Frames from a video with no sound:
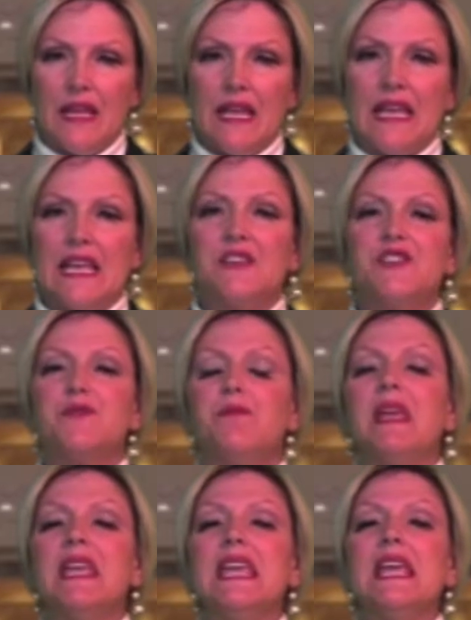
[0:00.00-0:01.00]
is
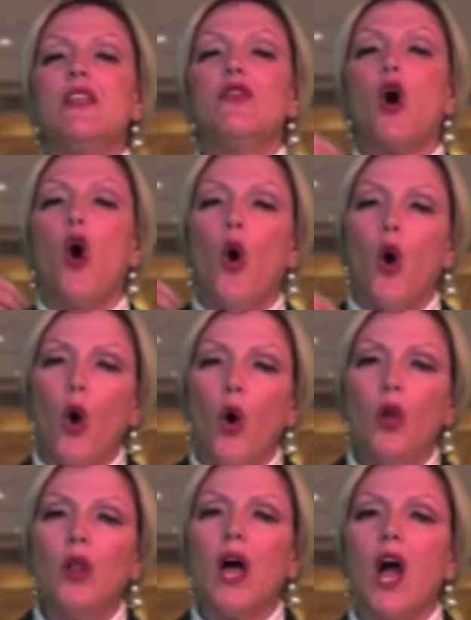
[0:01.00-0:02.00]
speaking the
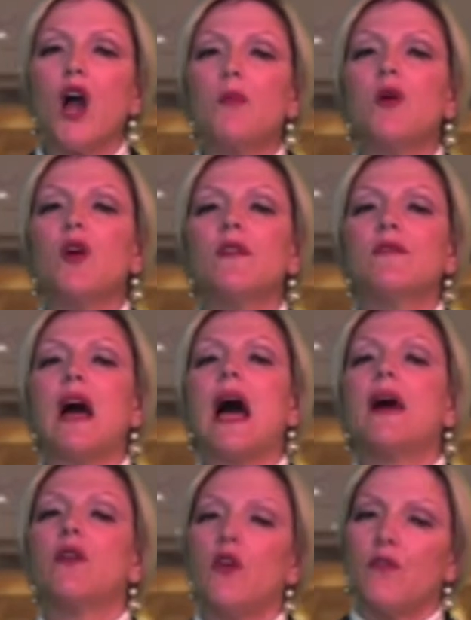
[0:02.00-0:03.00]
whole armor of
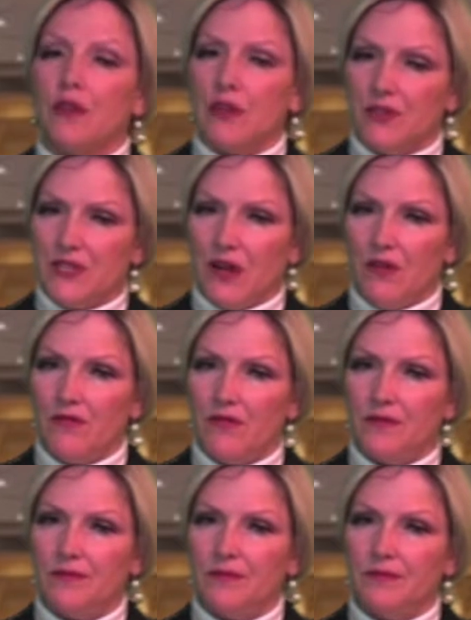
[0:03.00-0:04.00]
God over yourself.
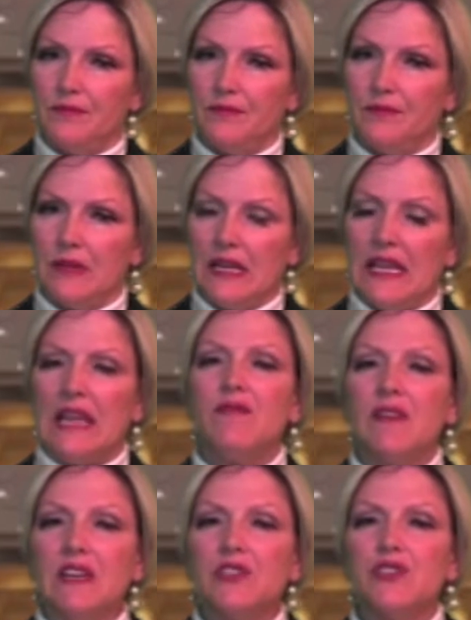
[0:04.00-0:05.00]

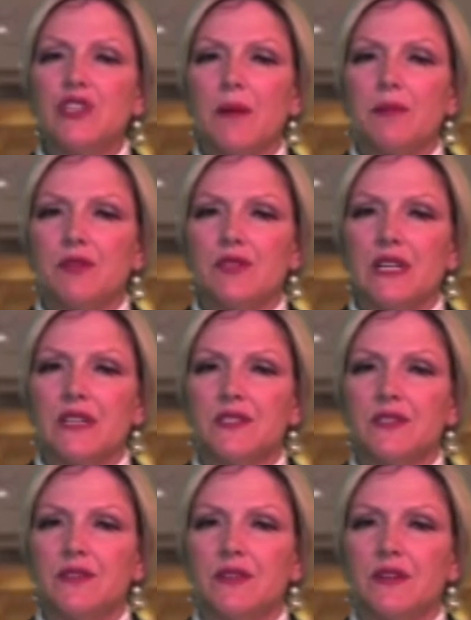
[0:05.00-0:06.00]
Ephesians chapter
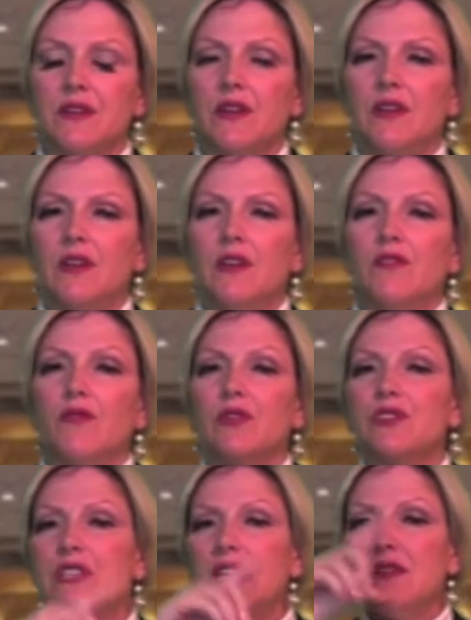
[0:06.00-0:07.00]
6,
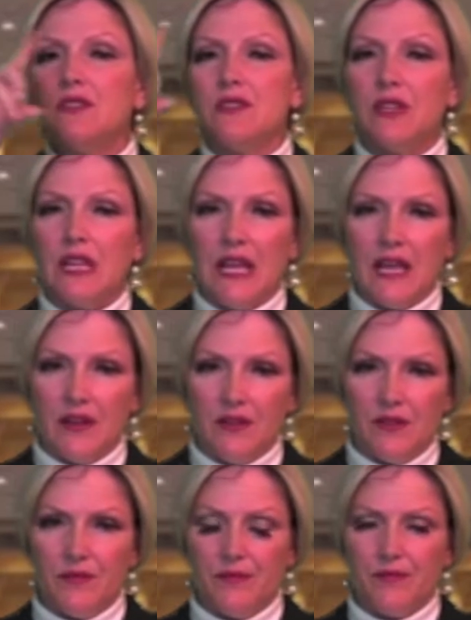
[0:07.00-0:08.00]
verse 10 to the end.
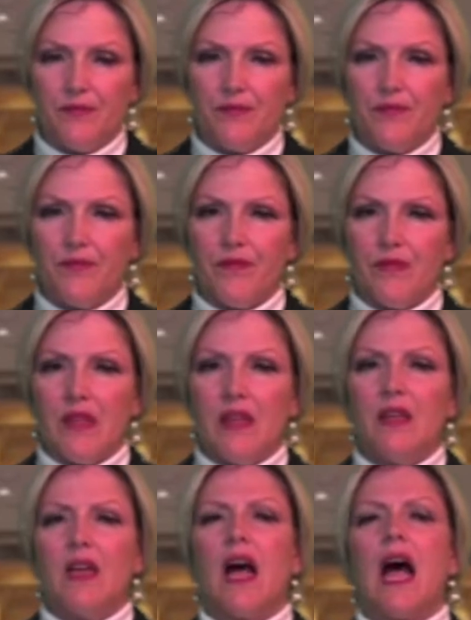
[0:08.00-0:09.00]

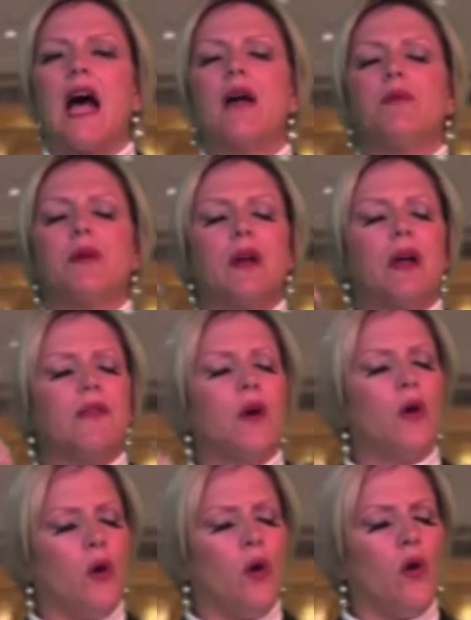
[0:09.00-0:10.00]
I put on the
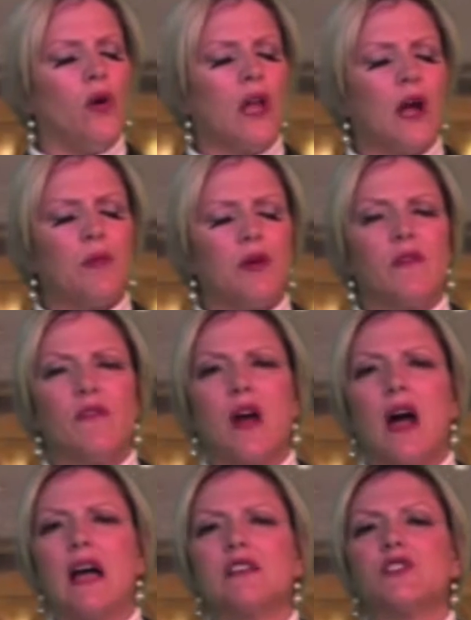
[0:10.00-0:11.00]
whole armor of
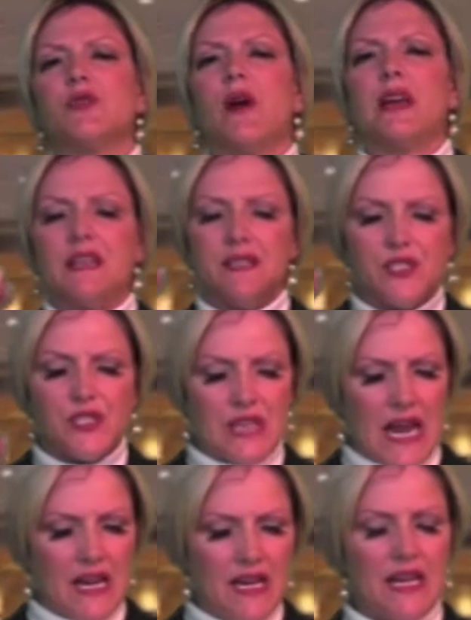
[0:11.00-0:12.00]
God so I can
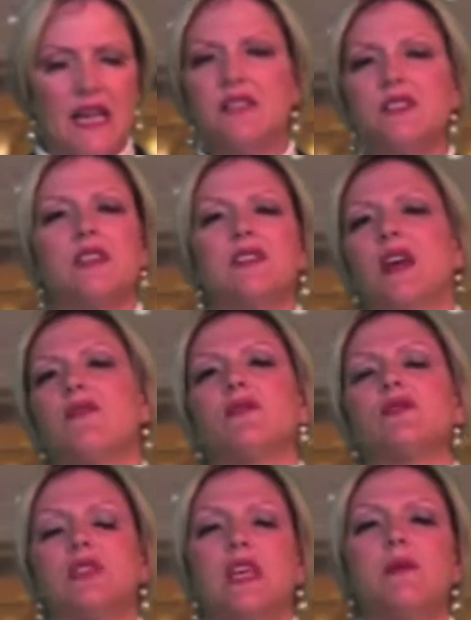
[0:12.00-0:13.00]
stand against the
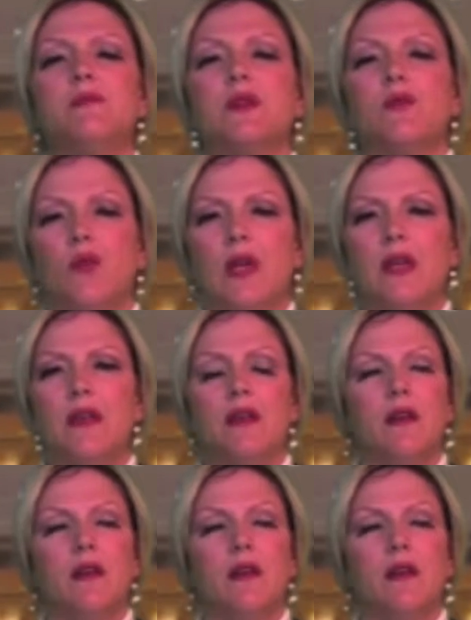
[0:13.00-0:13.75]
devil's schemes and win.